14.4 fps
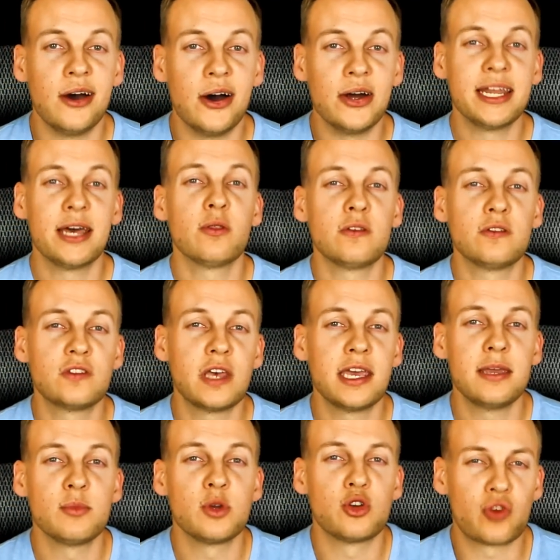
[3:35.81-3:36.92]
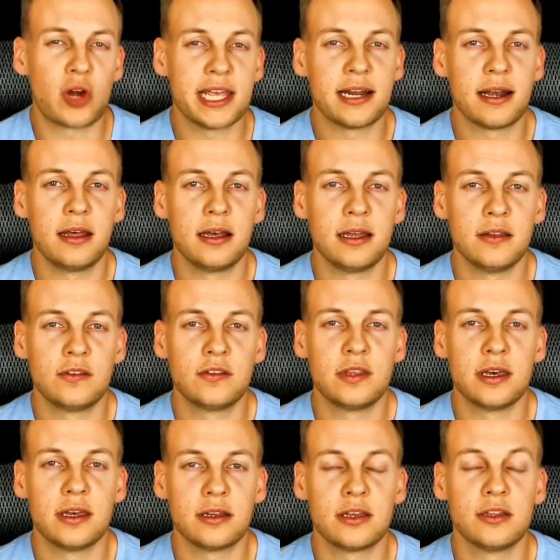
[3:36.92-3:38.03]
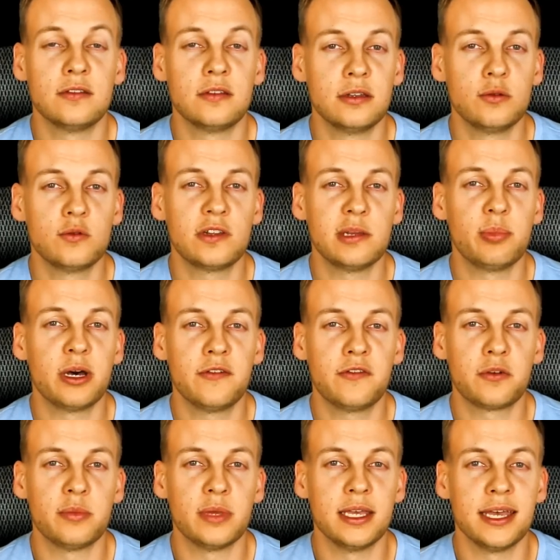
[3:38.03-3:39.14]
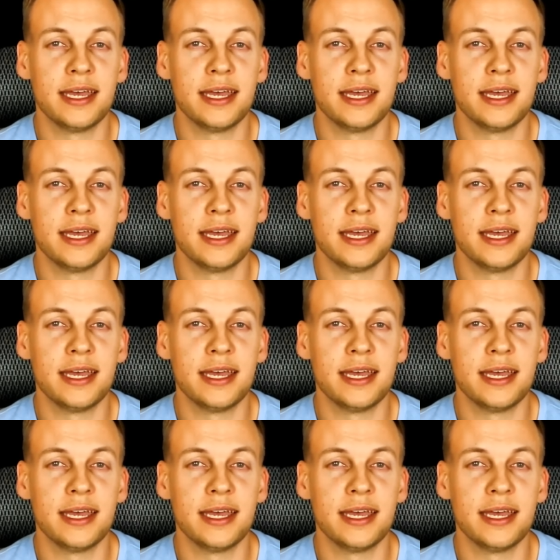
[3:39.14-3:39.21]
are now the same great clients that continuously buy from me,